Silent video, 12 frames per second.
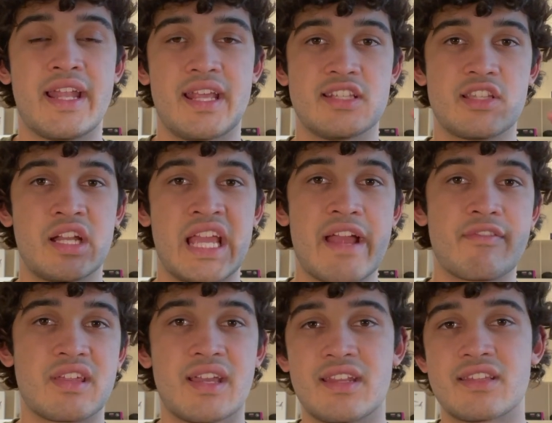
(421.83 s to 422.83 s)
and I study
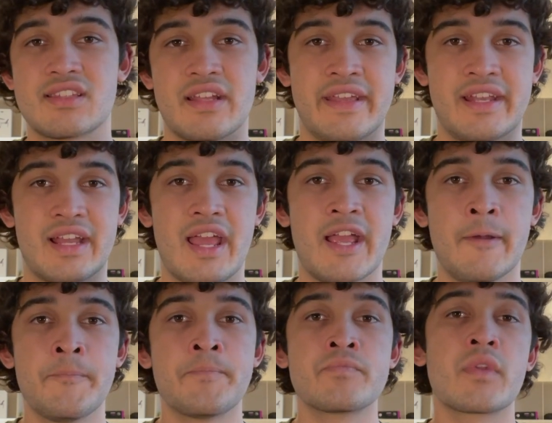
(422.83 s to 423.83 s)
everything I need to study in a
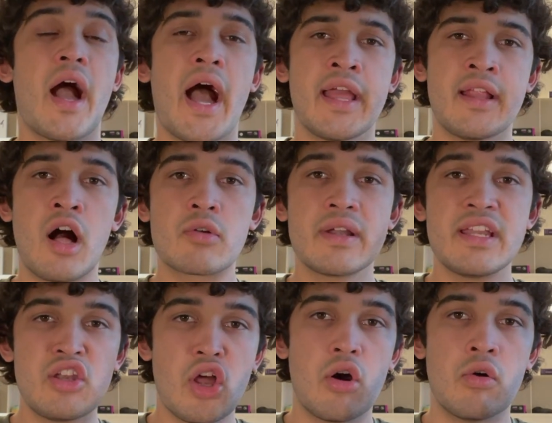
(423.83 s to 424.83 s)
day, I already
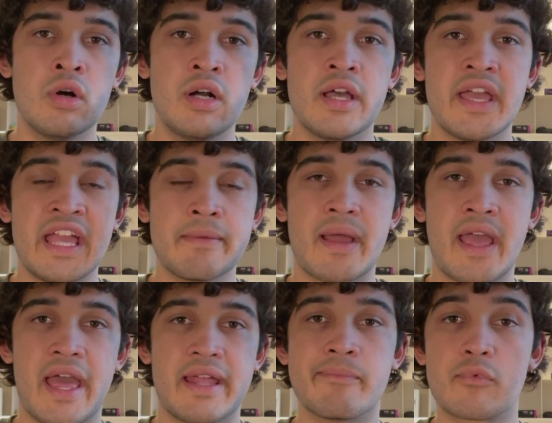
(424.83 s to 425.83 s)
know in my
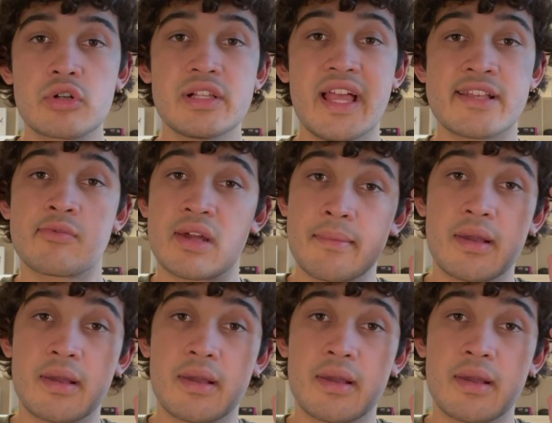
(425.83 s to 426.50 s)
head more or less what I'm